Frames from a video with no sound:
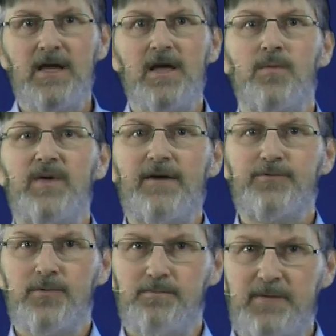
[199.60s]
We have
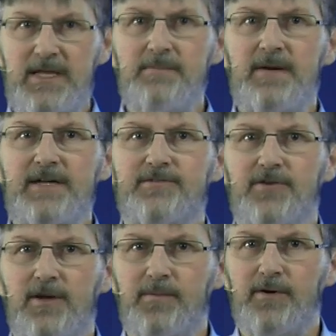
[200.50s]
to minimize the
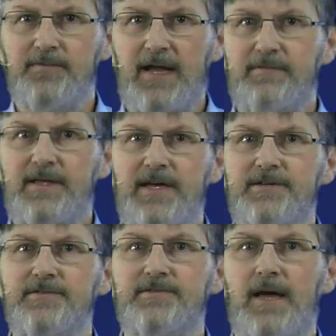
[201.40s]
number of
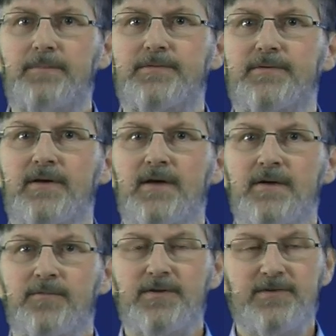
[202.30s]
navigation steps.
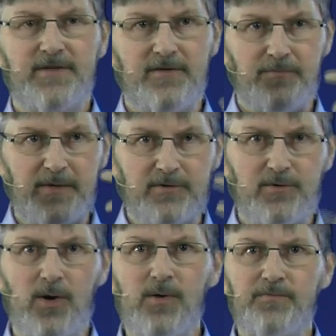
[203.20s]
For instance, if we
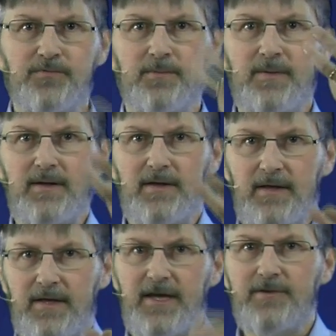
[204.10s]
go from
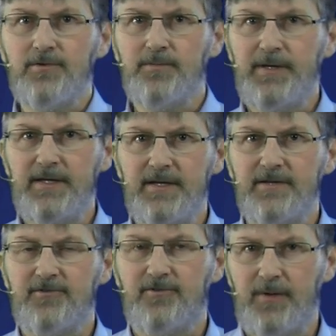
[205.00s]
A to B in
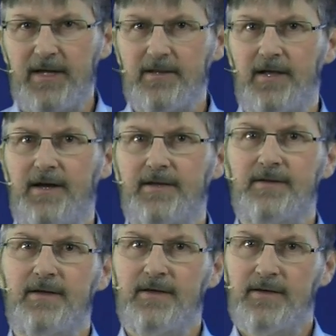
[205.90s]
a straight line,
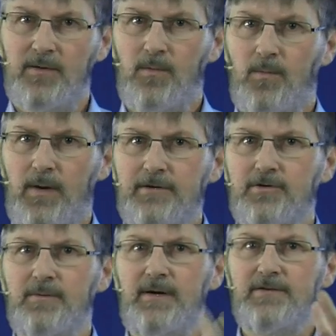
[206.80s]
one
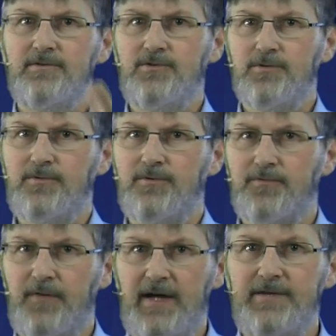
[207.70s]
command should
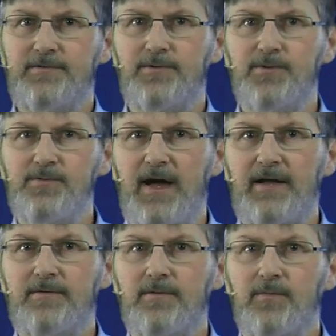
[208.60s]
suffice to do
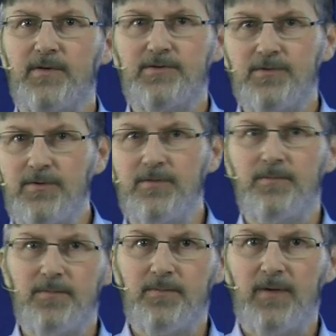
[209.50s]
that. We
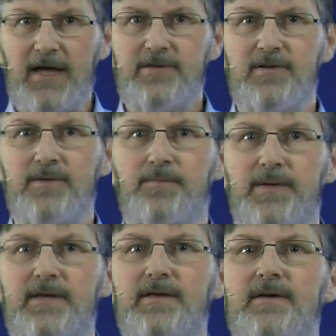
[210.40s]
shouldn't actually
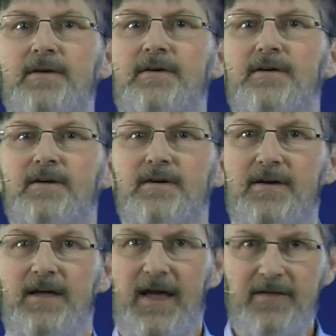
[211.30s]
be
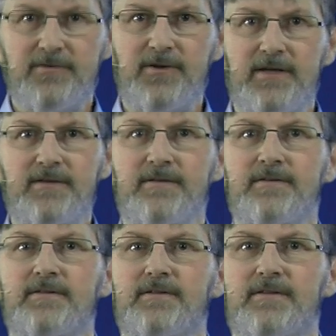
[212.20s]
entering
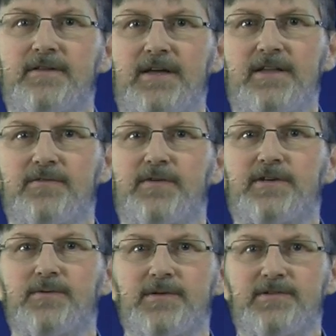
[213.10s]
the
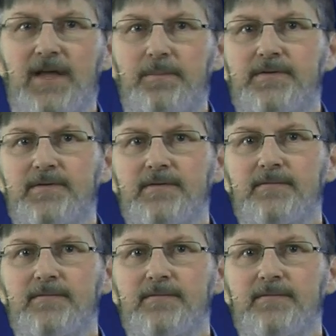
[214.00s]
individual steps.